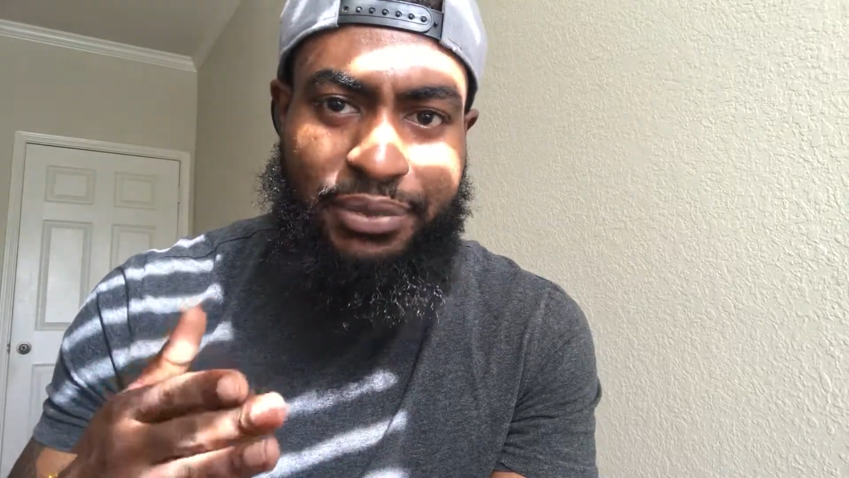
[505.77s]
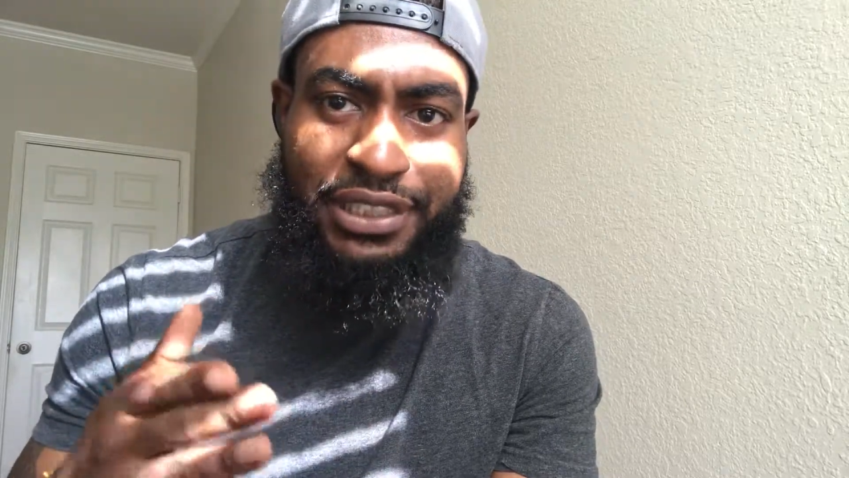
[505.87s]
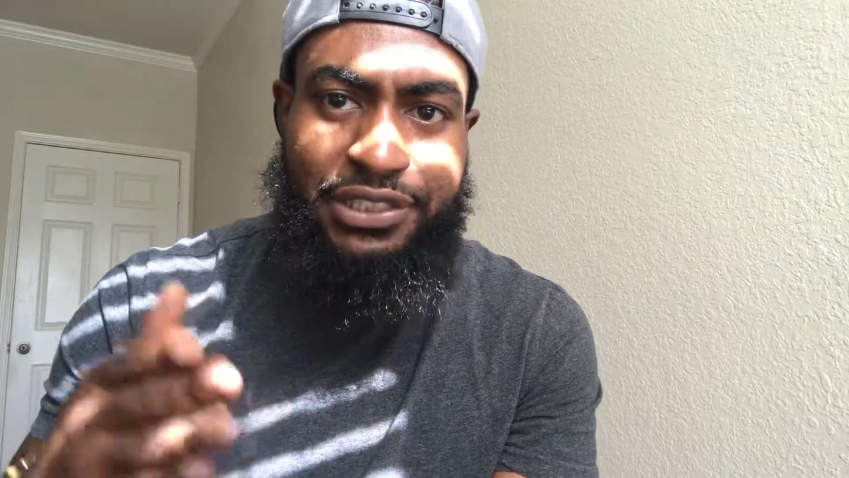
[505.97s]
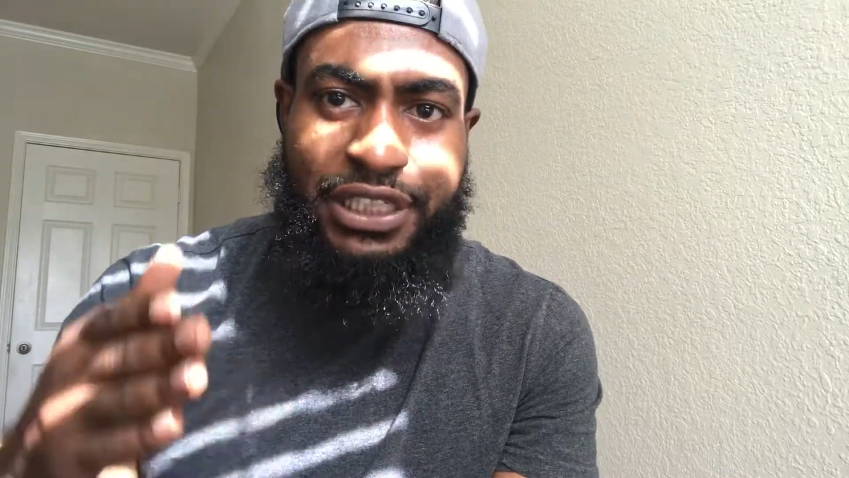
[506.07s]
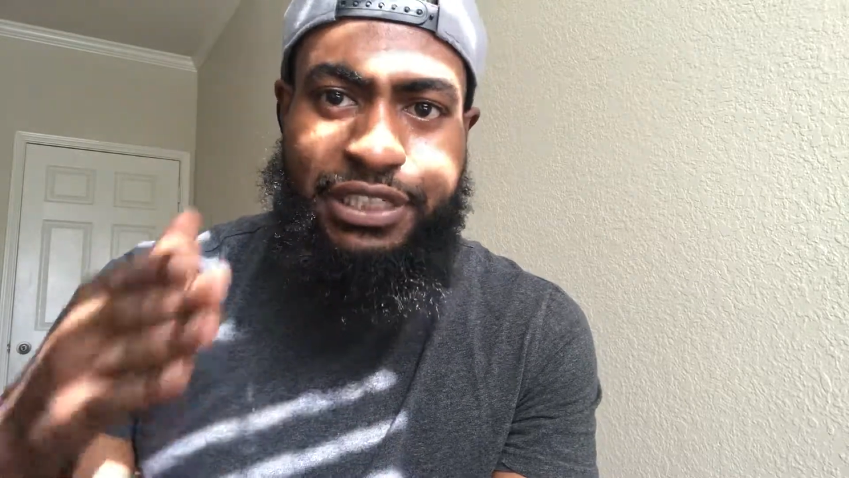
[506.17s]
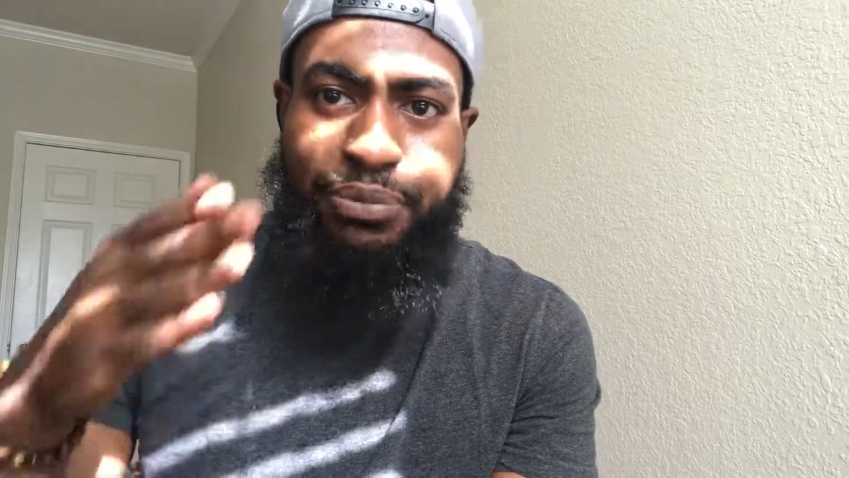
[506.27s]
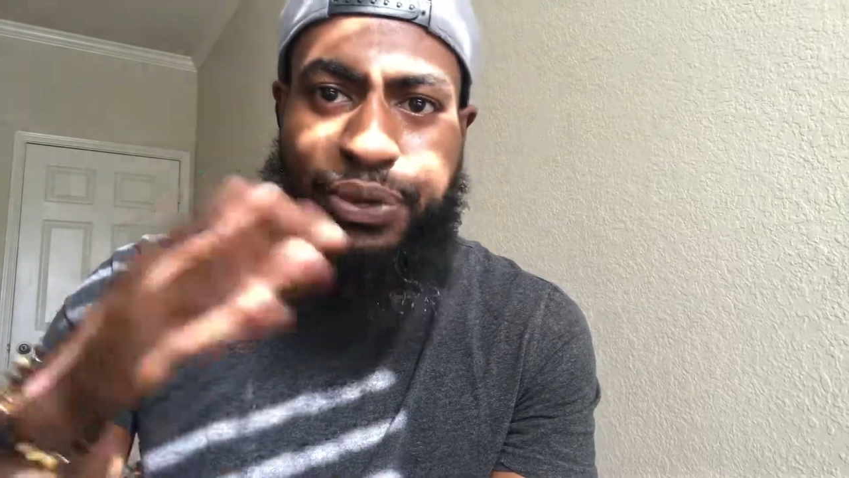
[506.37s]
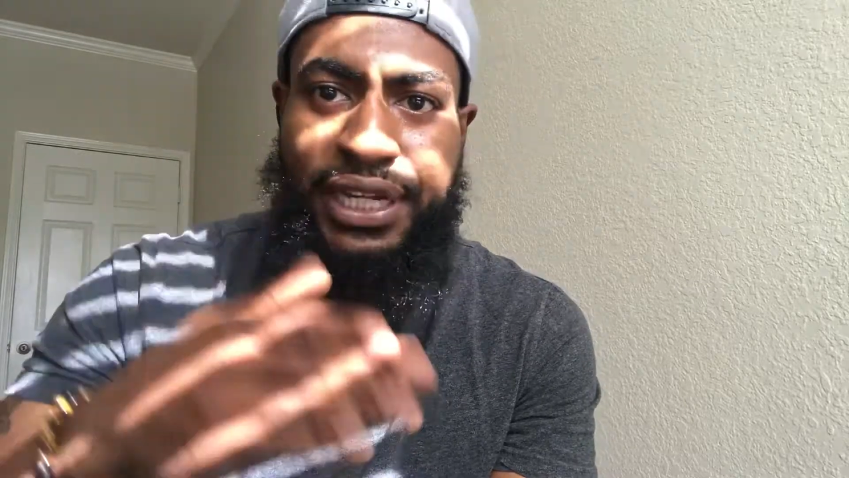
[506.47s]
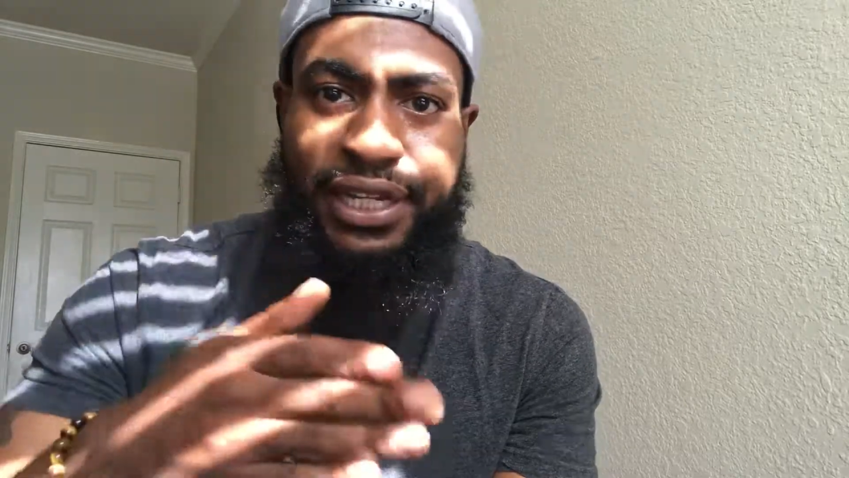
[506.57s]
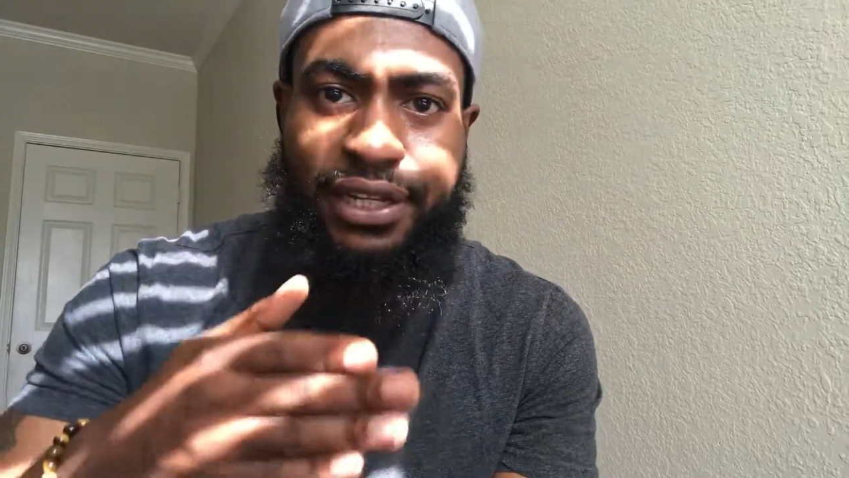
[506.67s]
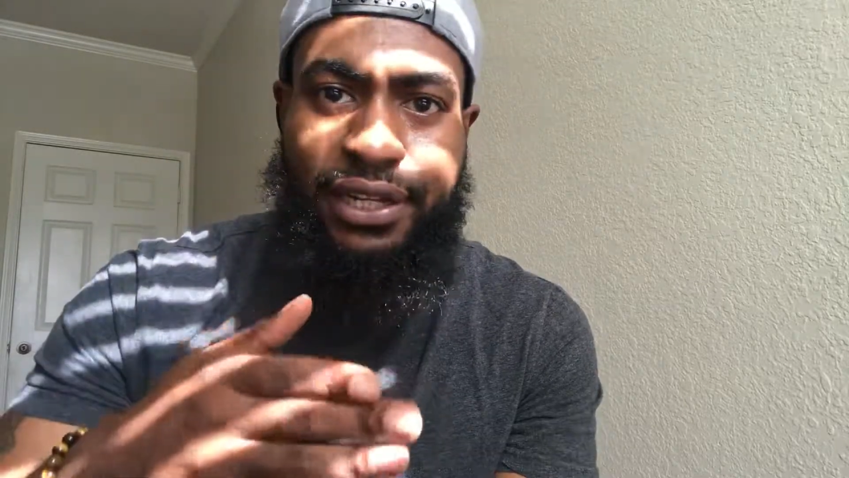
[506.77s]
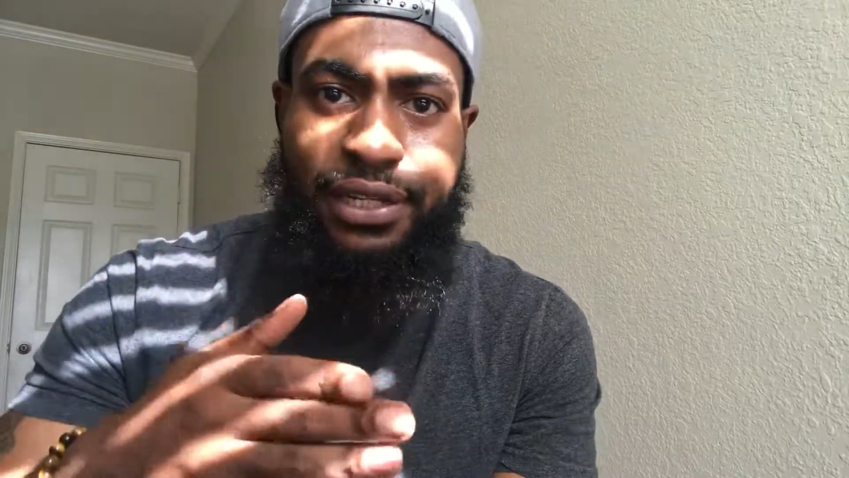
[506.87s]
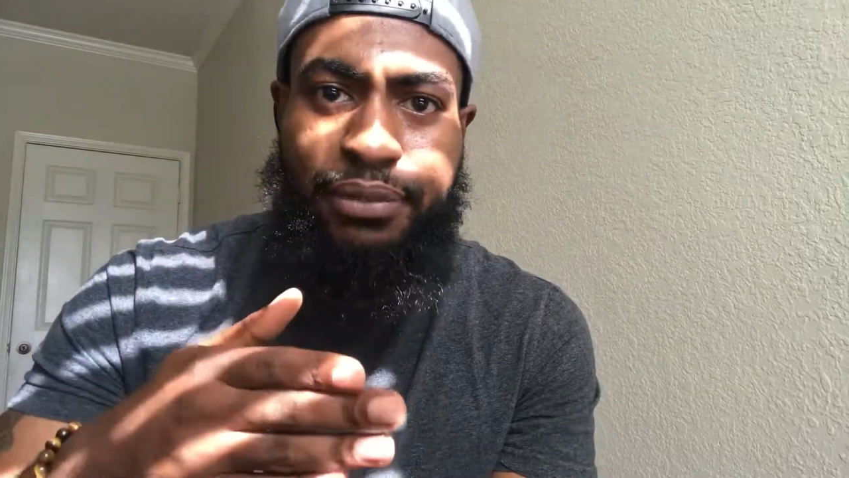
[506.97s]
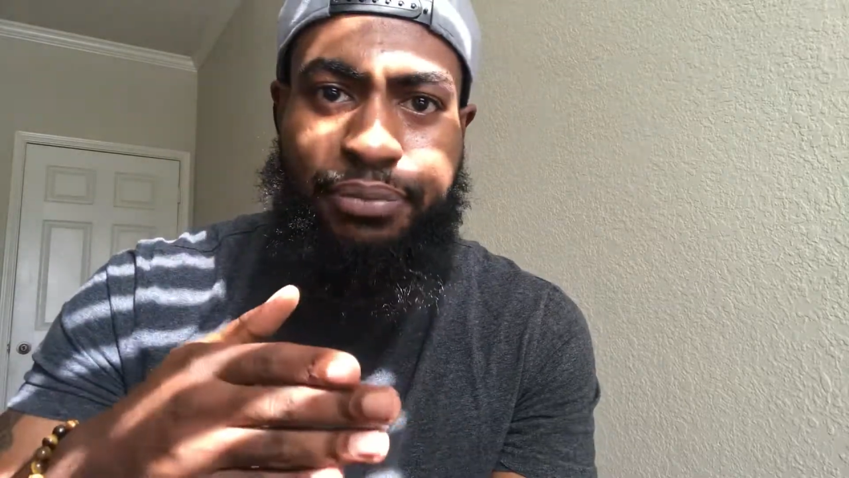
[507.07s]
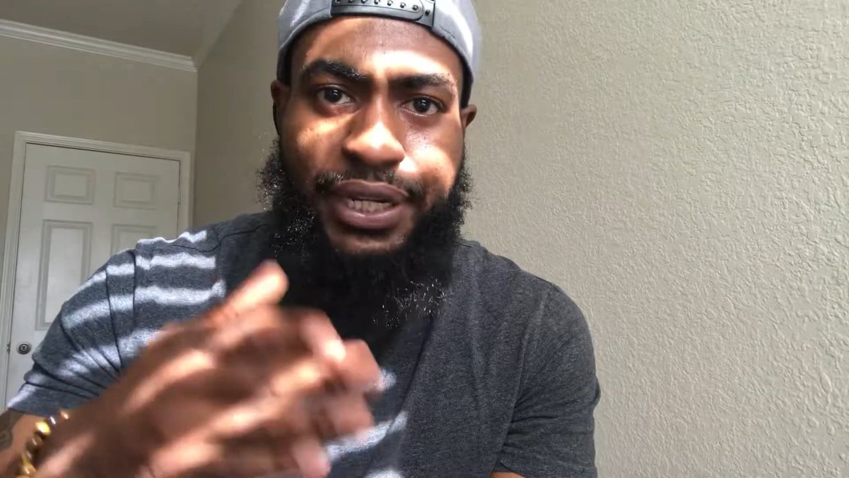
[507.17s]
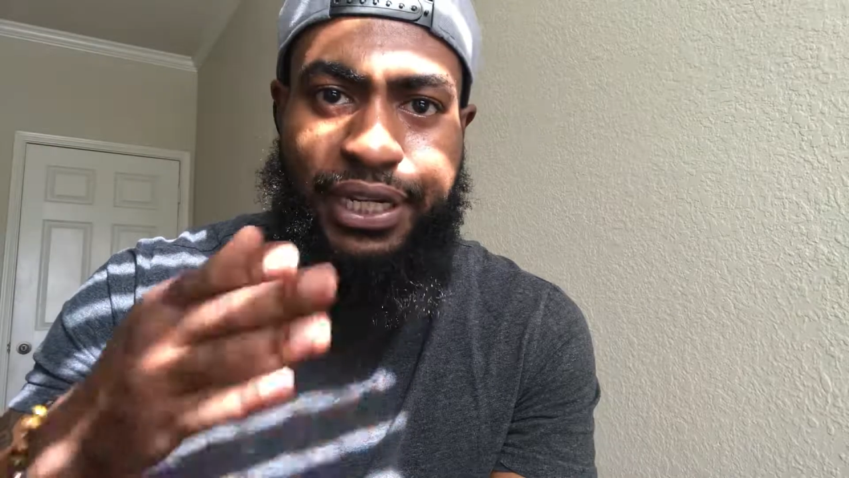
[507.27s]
and he's breaking all